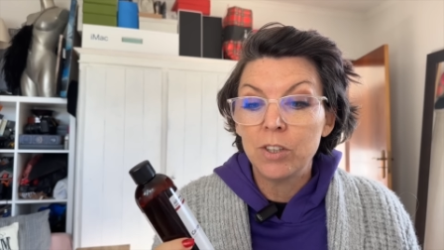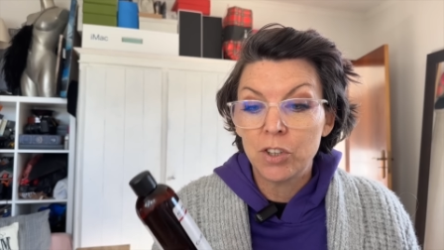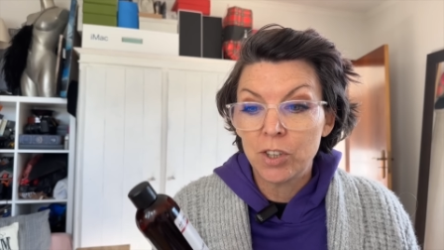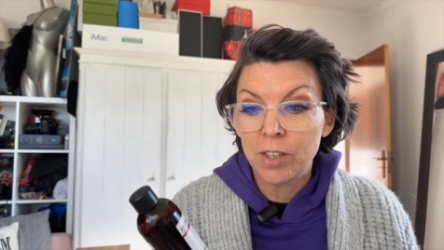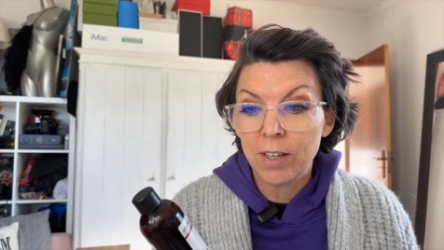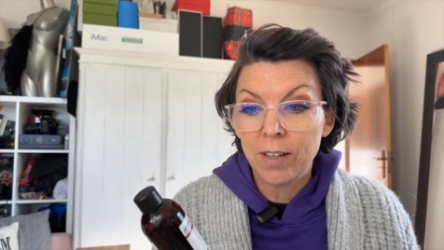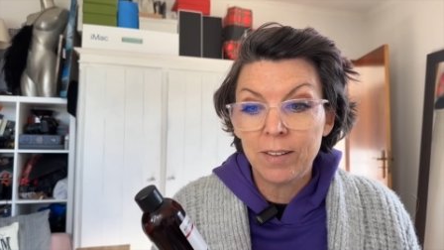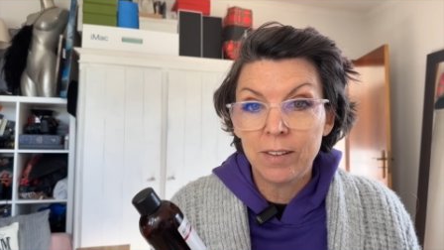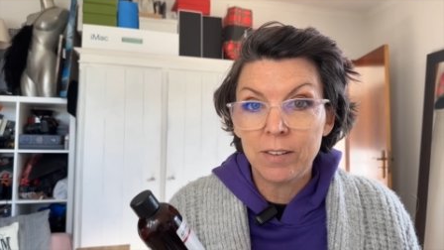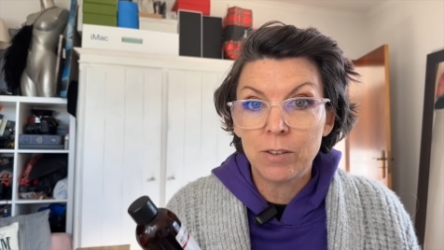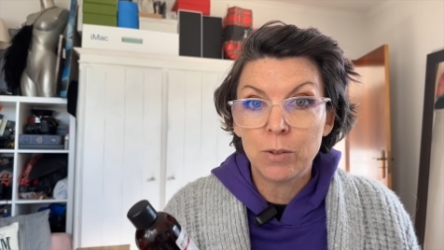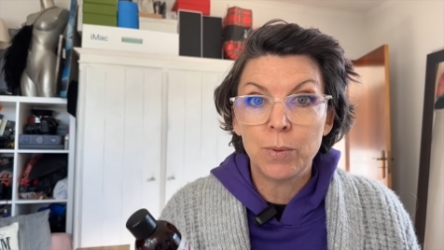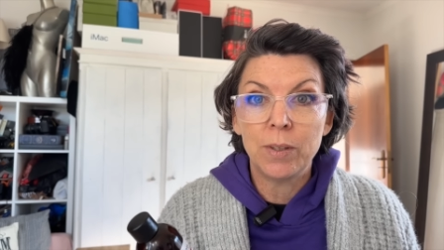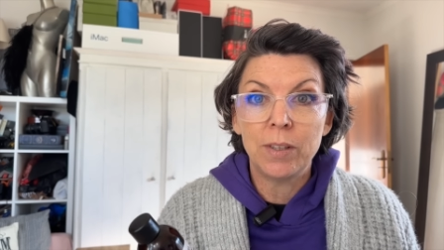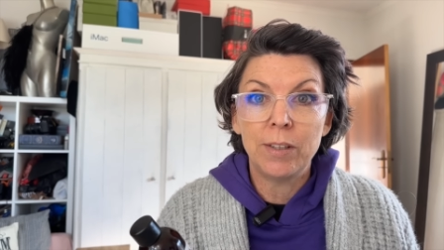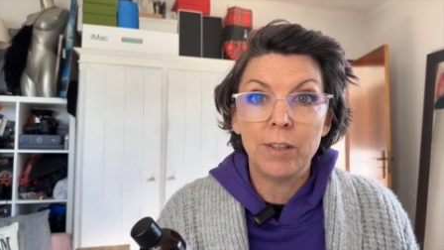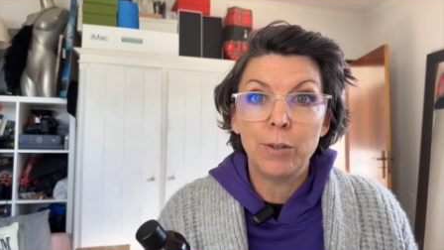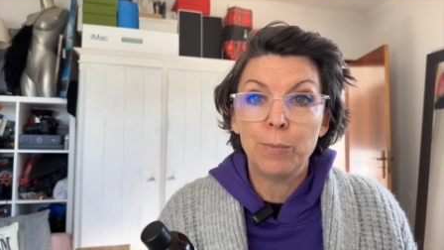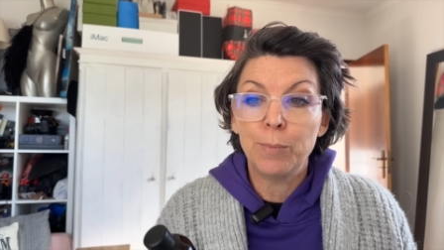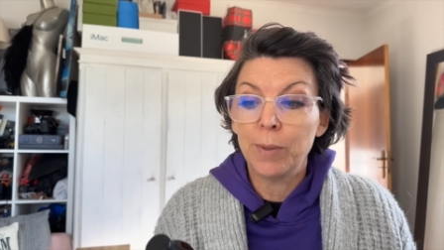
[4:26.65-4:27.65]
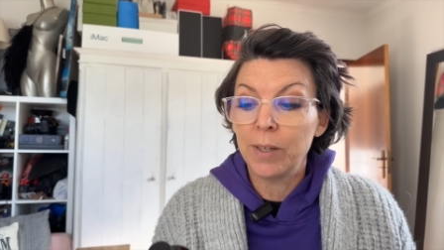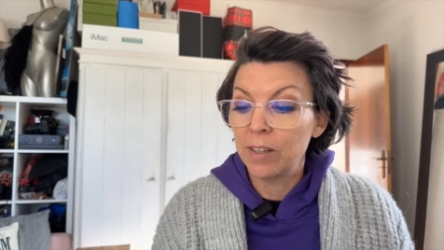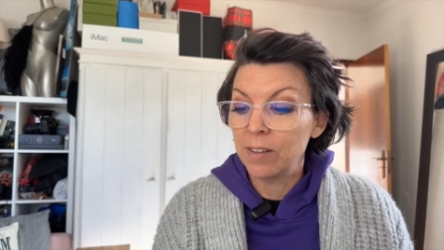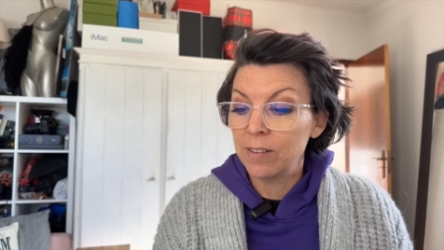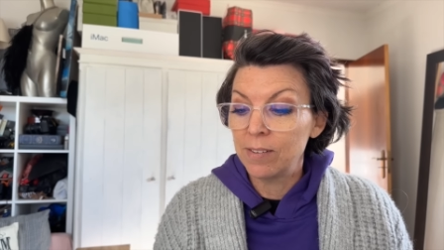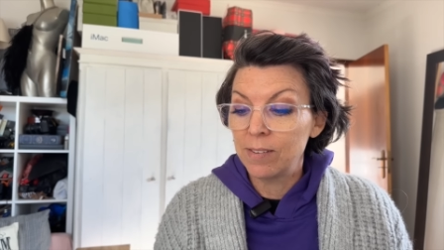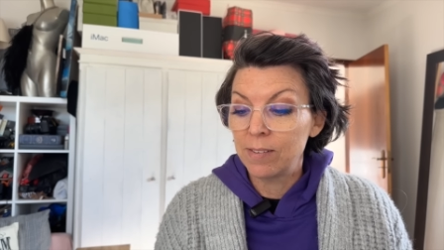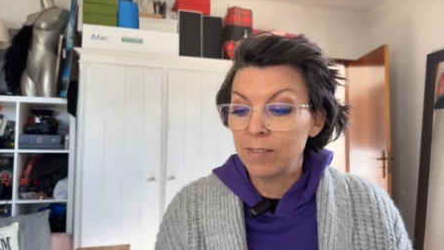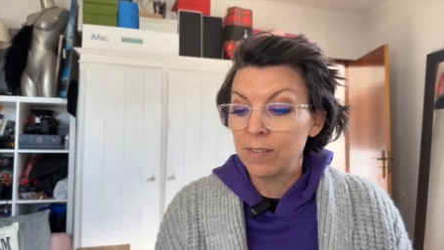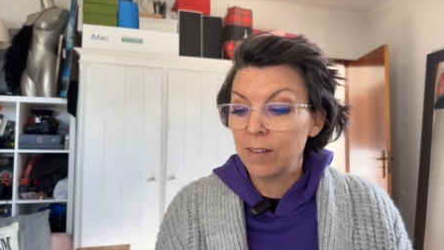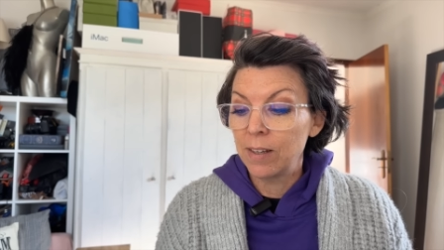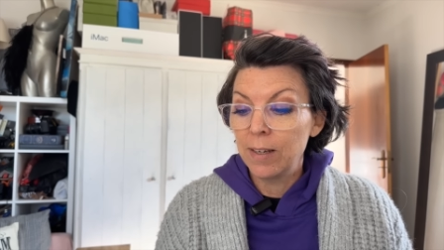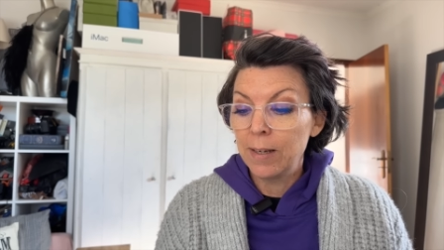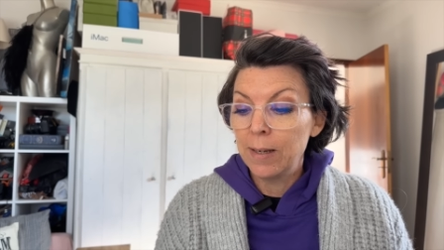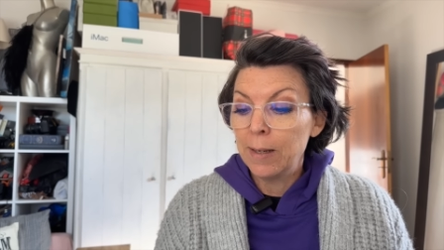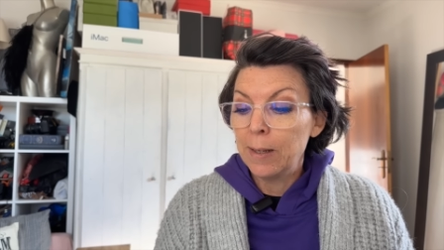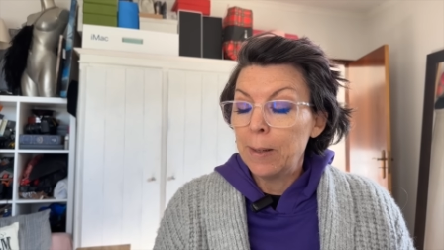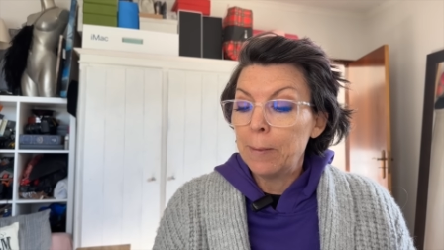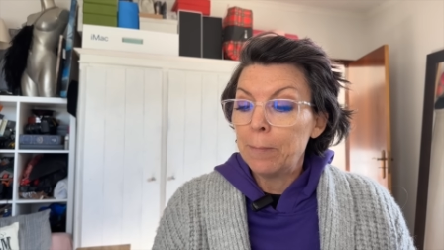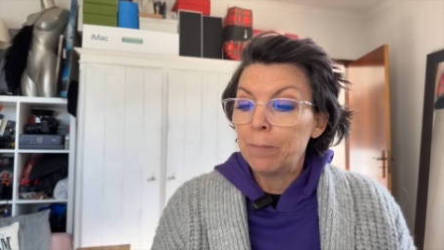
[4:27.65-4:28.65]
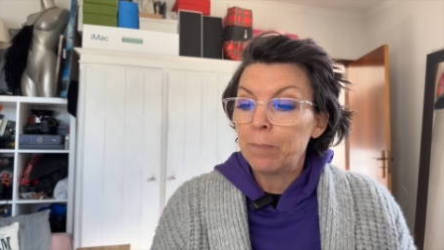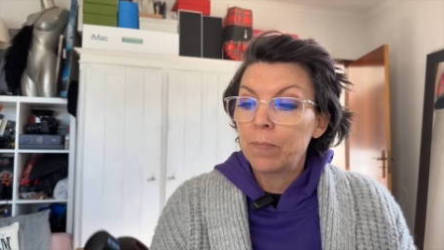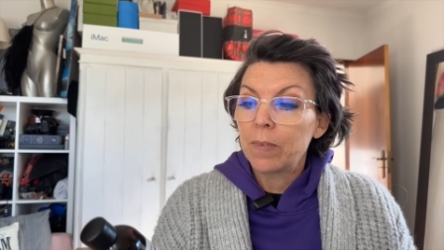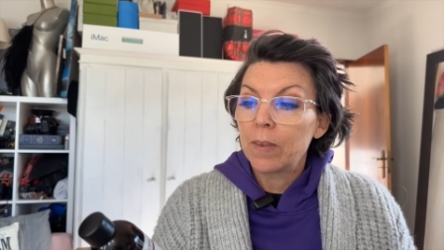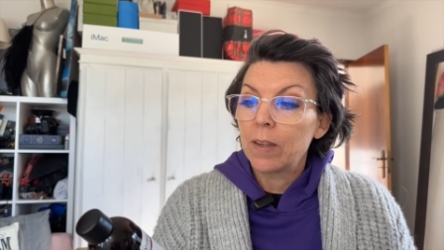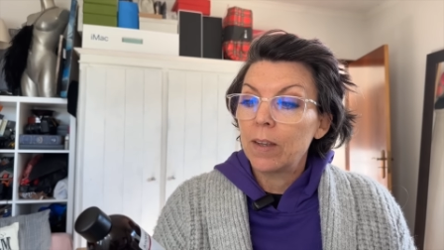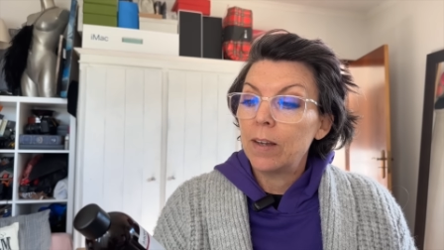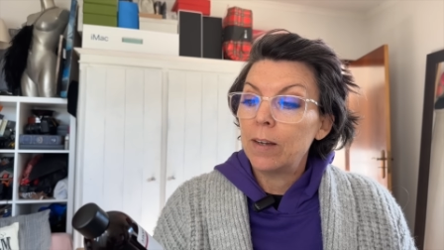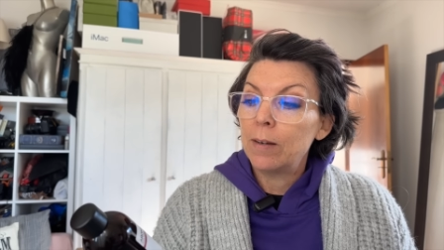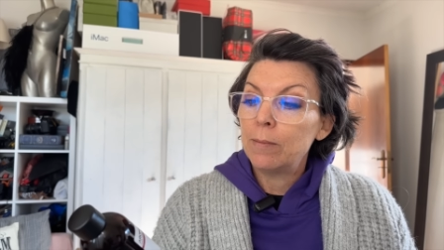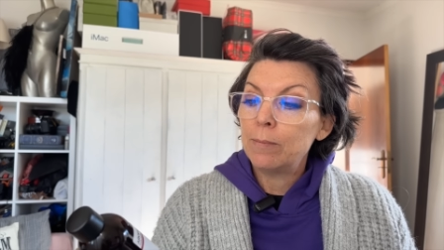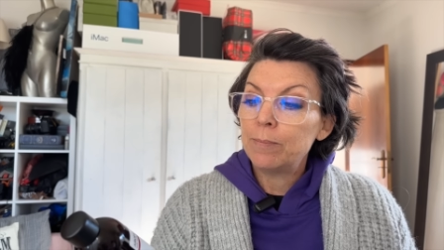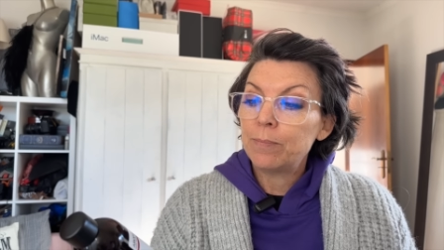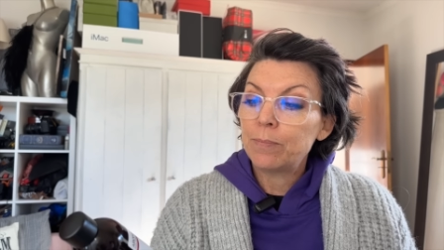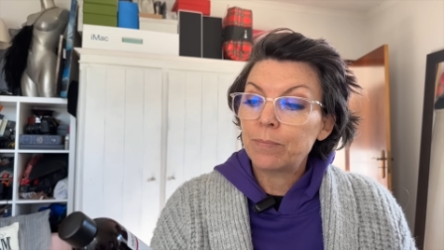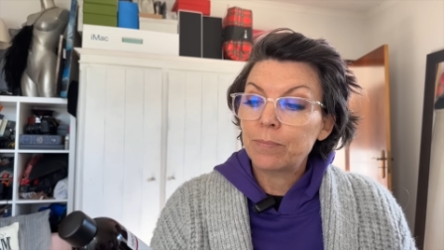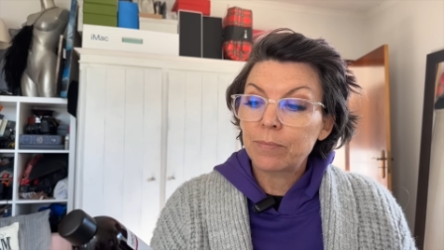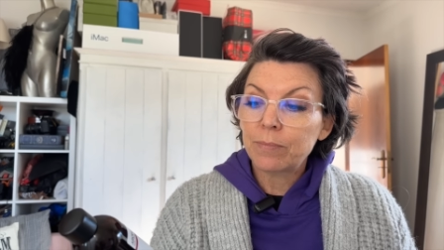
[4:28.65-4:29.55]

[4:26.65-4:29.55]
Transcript: share this with you because um,